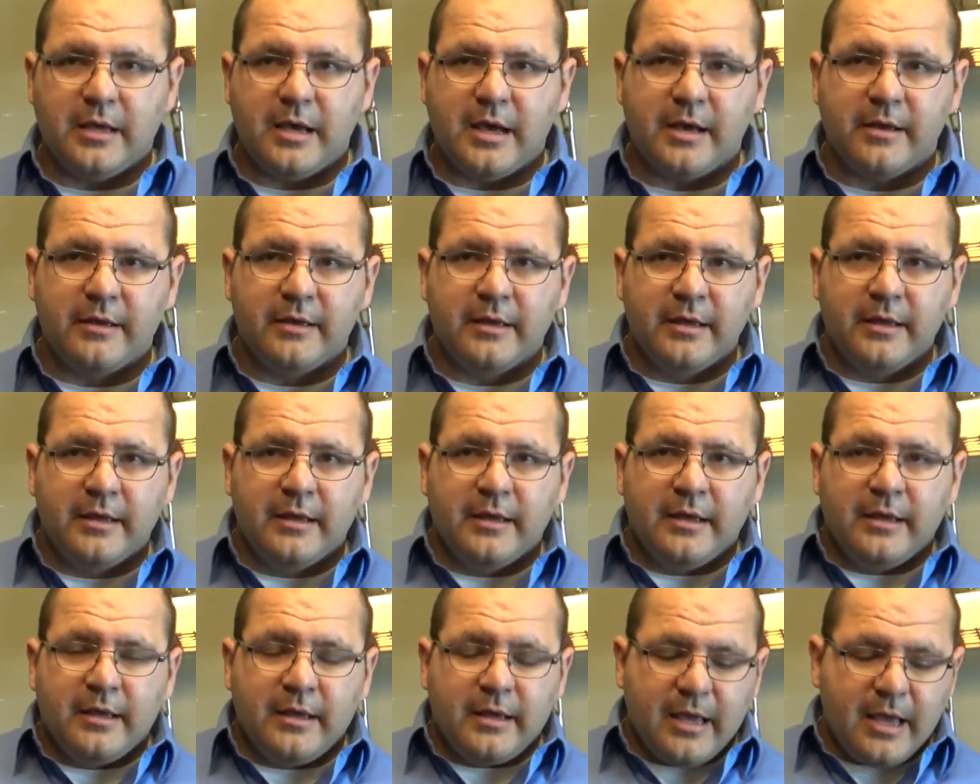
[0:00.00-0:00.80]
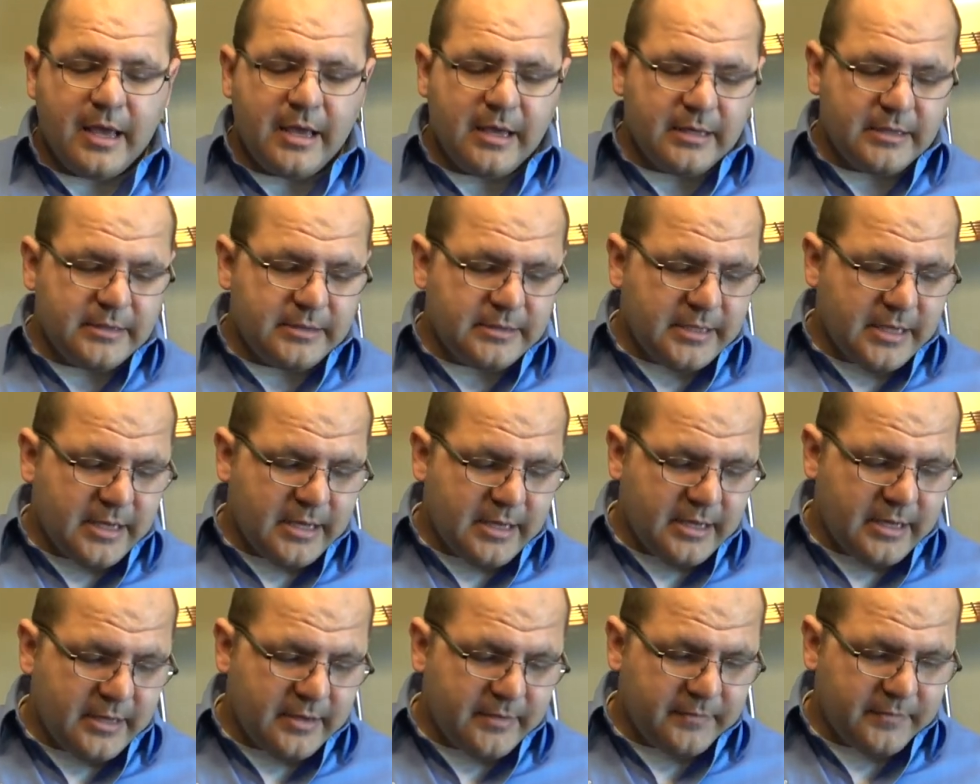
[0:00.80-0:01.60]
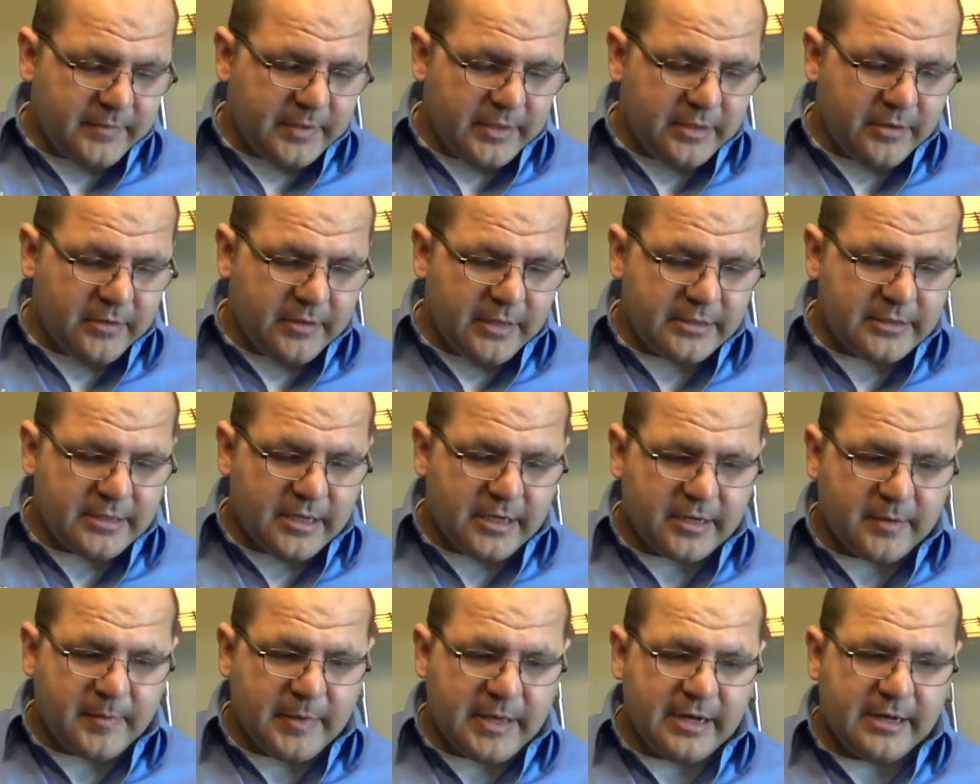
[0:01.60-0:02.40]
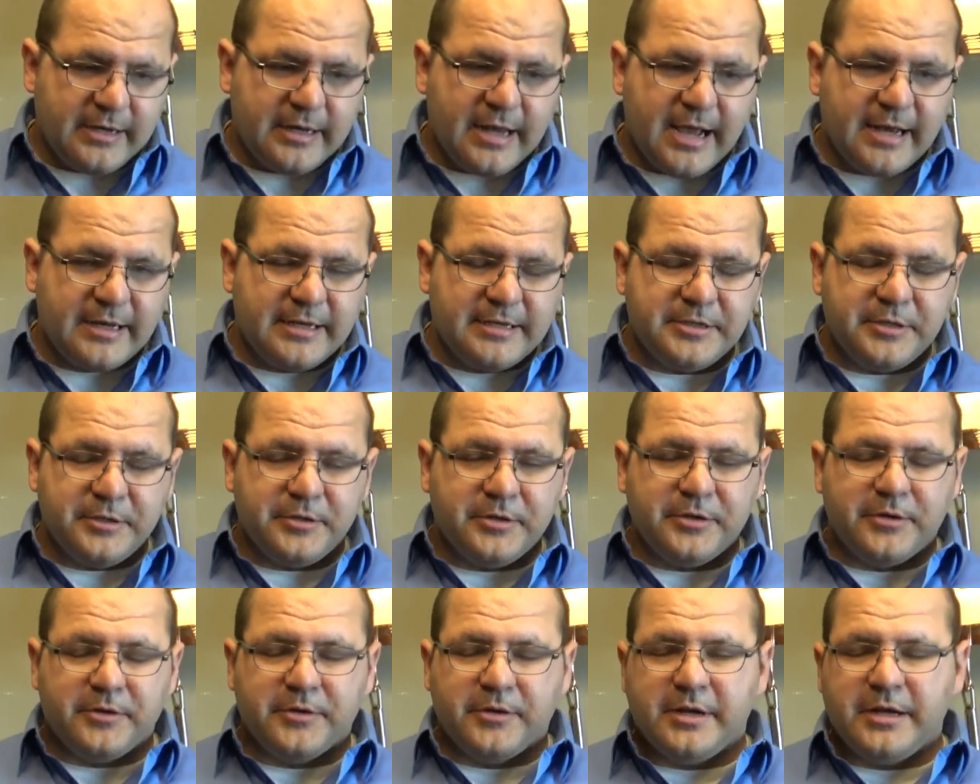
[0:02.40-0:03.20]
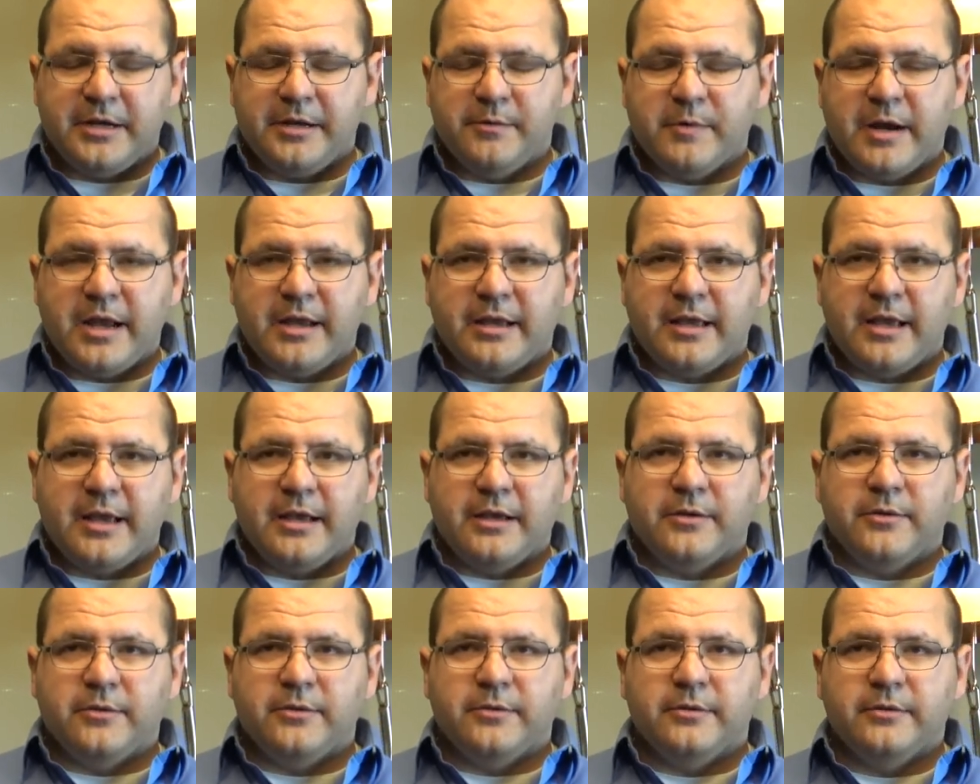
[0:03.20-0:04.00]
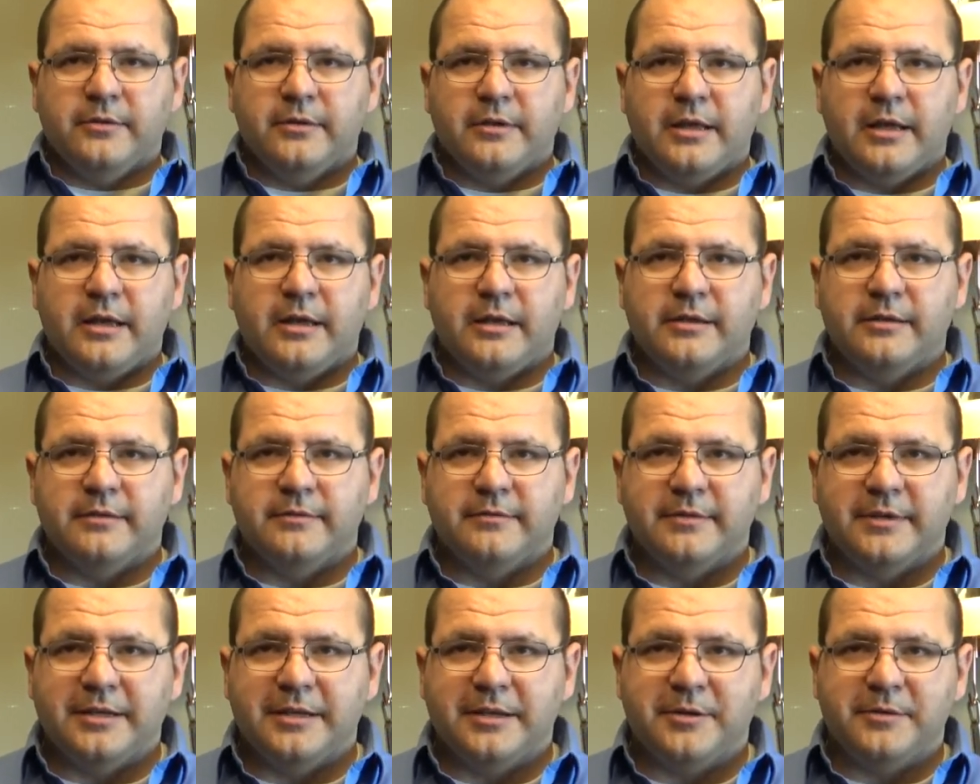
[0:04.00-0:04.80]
Yeah, and they talk about a 92-degree rake angle and